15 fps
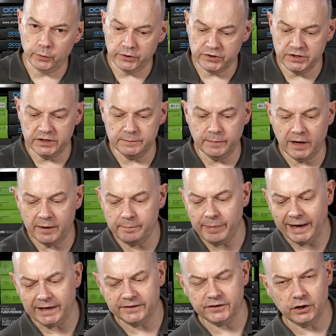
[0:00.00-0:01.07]
which is my
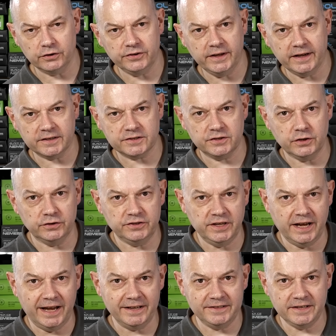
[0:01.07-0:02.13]
Palit RTX
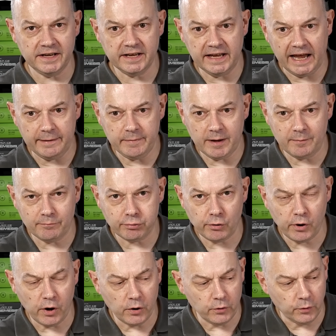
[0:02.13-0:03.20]
3080 Gaming
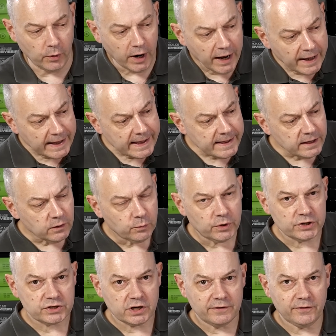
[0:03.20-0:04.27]
Pro,
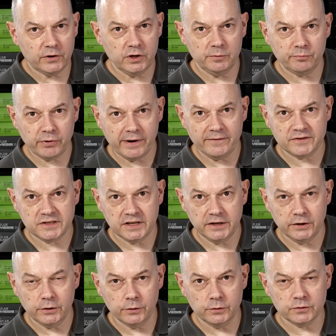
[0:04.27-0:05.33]
which I've only previously
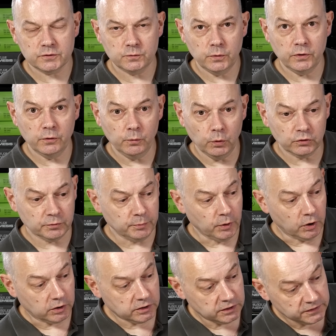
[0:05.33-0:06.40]
used with a water
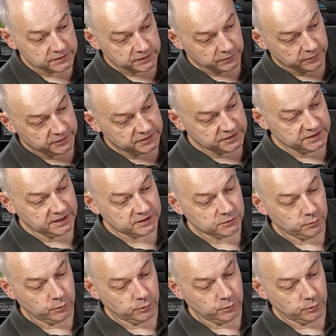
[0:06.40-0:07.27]
block. So this is it